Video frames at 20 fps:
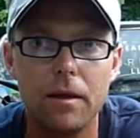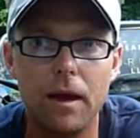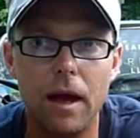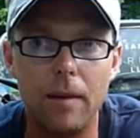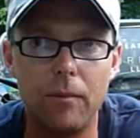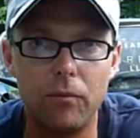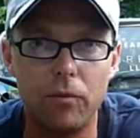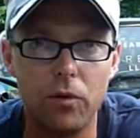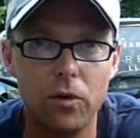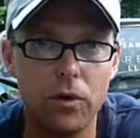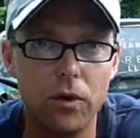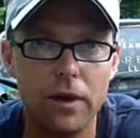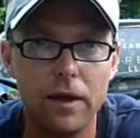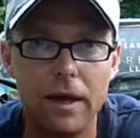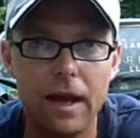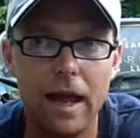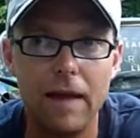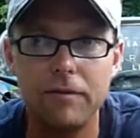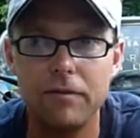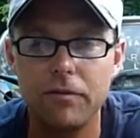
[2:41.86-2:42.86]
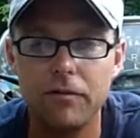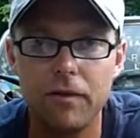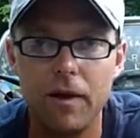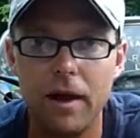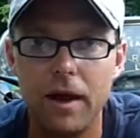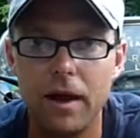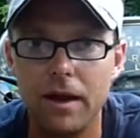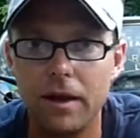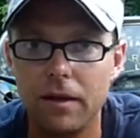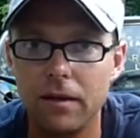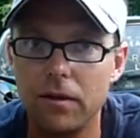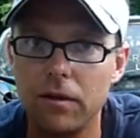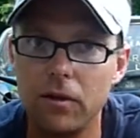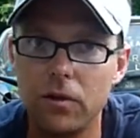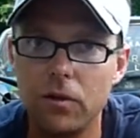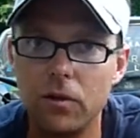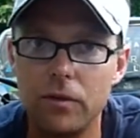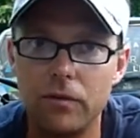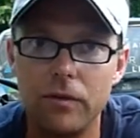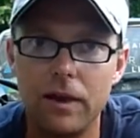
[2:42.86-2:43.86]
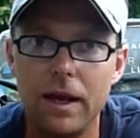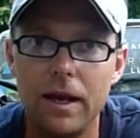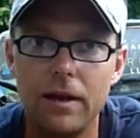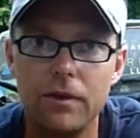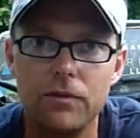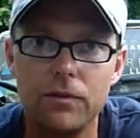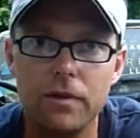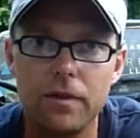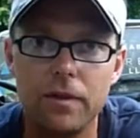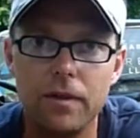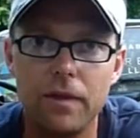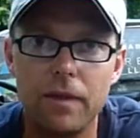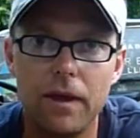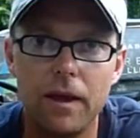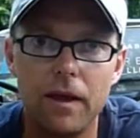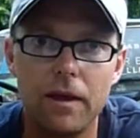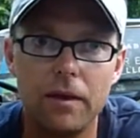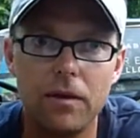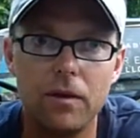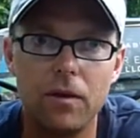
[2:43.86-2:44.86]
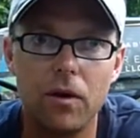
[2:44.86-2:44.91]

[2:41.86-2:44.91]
I'm really going to have to find little advantages that